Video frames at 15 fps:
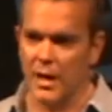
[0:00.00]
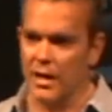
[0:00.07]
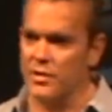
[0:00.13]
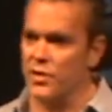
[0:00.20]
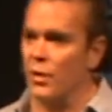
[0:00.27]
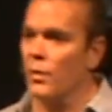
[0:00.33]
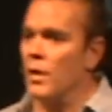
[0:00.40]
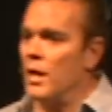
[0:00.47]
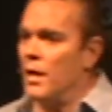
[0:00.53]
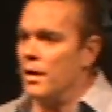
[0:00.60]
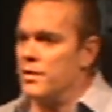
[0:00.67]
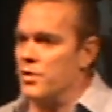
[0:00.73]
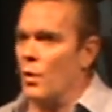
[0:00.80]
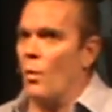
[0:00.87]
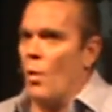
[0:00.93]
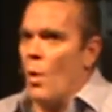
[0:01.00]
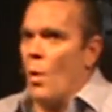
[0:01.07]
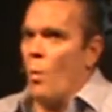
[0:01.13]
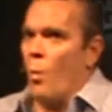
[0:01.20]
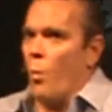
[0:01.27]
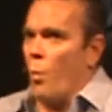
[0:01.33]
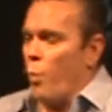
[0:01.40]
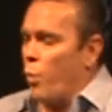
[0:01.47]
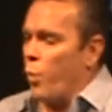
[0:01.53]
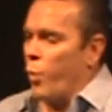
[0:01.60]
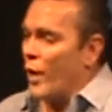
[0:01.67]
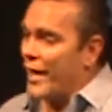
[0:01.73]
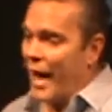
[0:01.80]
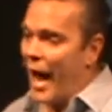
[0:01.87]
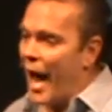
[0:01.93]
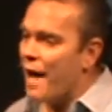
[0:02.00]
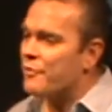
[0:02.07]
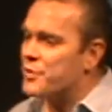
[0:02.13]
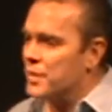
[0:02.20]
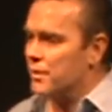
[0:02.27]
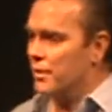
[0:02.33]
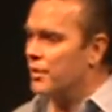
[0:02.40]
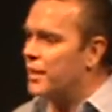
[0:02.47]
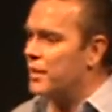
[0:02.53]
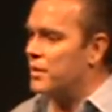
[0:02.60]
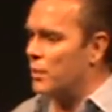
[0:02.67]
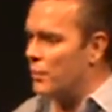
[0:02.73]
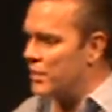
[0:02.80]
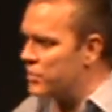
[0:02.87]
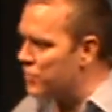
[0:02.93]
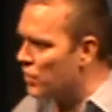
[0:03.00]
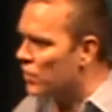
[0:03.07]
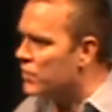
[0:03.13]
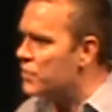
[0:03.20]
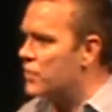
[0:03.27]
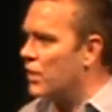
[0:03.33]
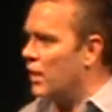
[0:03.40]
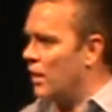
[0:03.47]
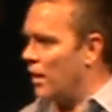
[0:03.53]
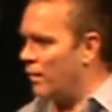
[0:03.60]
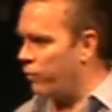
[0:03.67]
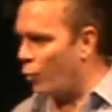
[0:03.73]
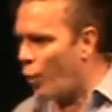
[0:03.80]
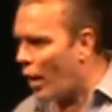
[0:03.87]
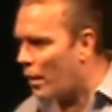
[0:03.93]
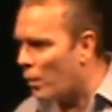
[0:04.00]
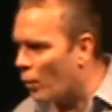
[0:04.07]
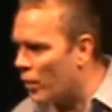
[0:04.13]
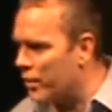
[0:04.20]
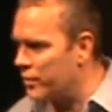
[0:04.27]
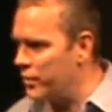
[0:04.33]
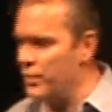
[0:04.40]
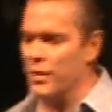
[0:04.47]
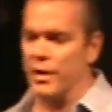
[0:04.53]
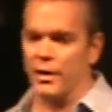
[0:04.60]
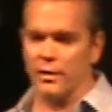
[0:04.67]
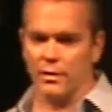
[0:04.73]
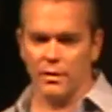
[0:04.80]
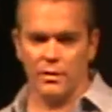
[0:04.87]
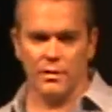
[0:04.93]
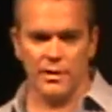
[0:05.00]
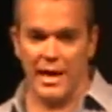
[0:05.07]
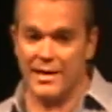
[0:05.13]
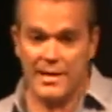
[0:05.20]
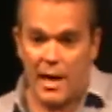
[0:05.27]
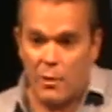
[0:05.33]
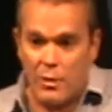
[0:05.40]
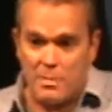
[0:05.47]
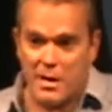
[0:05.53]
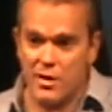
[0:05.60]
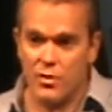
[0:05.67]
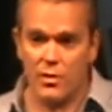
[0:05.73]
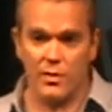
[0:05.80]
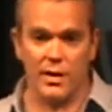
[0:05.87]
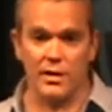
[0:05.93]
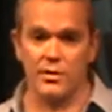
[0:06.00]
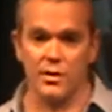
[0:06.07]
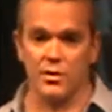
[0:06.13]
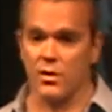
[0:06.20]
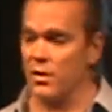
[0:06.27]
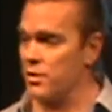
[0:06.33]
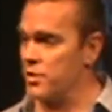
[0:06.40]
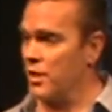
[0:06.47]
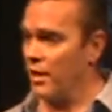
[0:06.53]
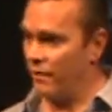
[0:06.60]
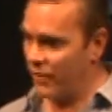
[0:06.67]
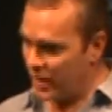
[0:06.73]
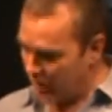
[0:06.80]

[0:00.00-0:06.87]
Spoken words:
And so we have to look at the results of what we're doing. That's how we measure things in church. And if